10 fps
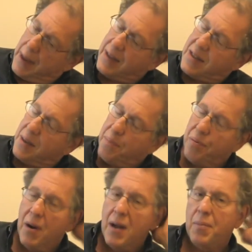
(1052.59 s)
That's the
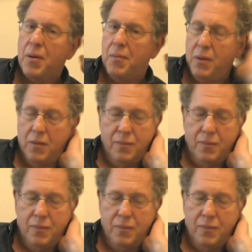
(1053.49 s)
problem.